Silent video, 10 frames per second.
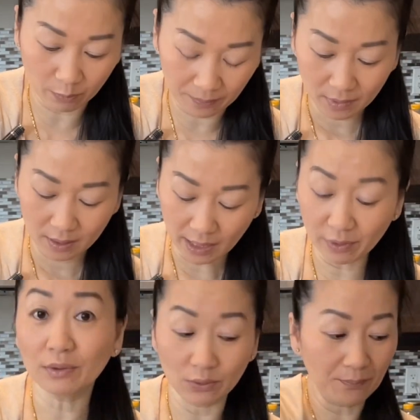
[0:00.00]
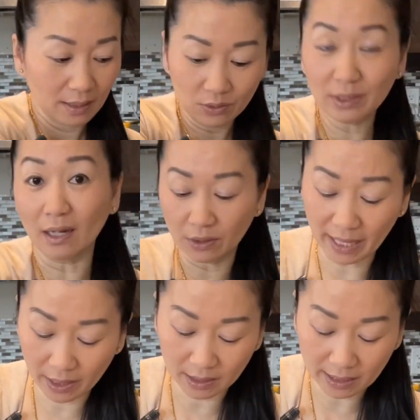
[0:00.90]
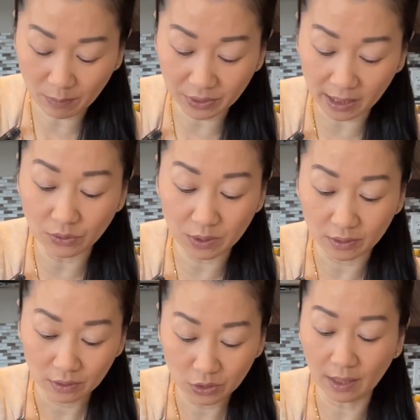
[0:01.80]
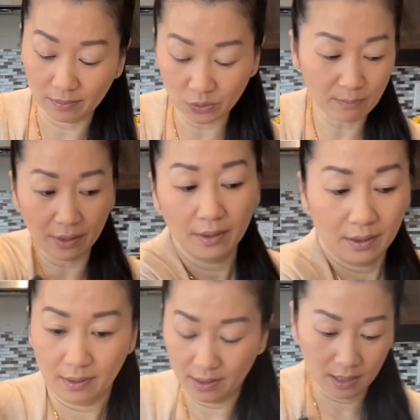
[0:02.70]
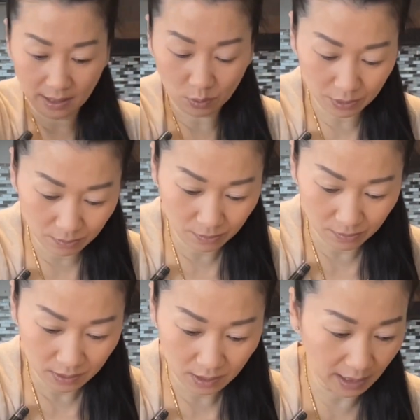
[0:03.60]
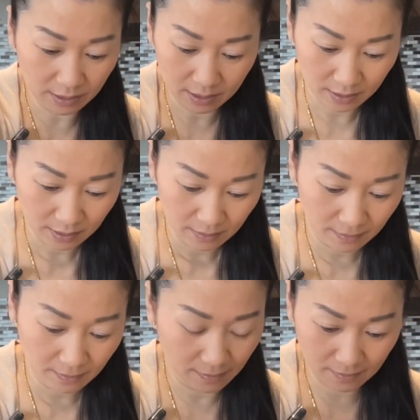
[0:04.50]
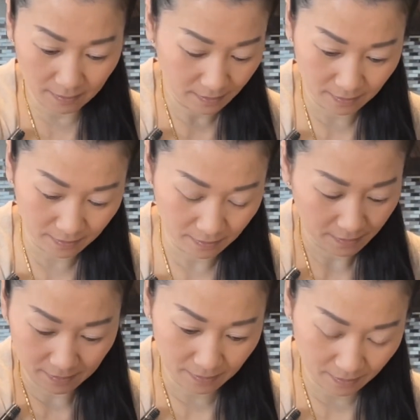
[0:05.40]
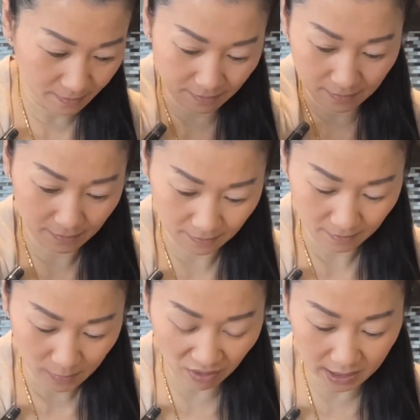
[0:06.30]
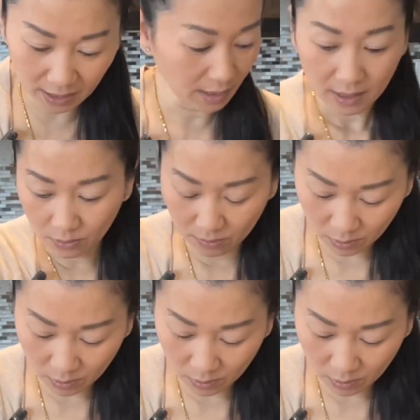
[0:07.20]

and then after you fully cover the first layer, then you put the second layers. So I did that, and they said that to leave it 5 to